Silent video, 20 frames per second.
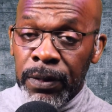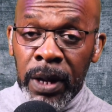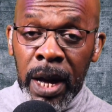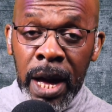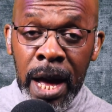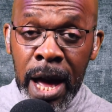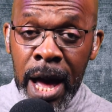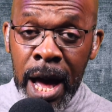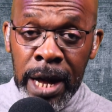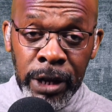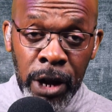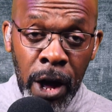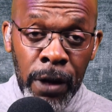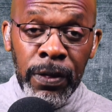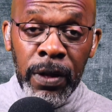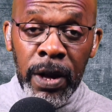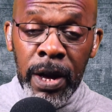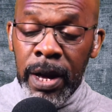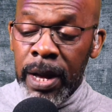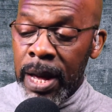
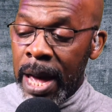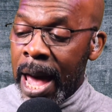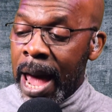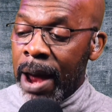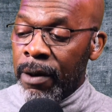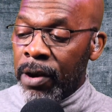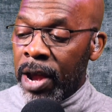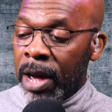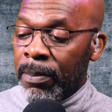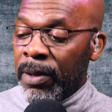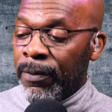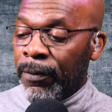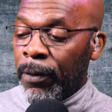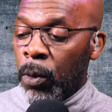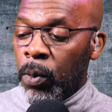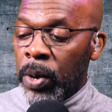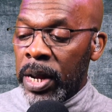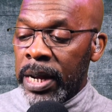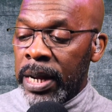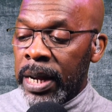Another area
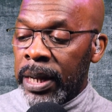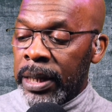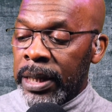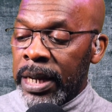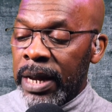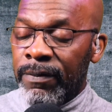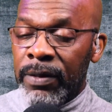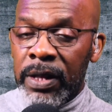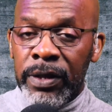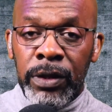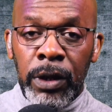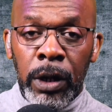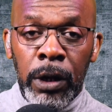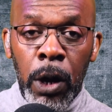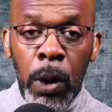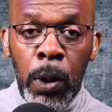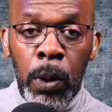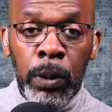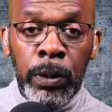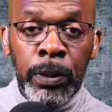before we leave this
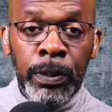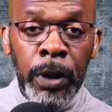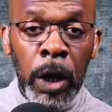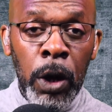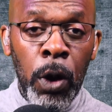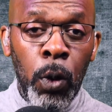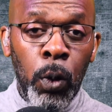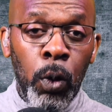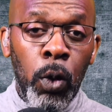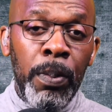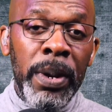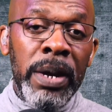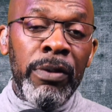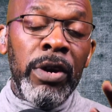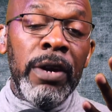alone will be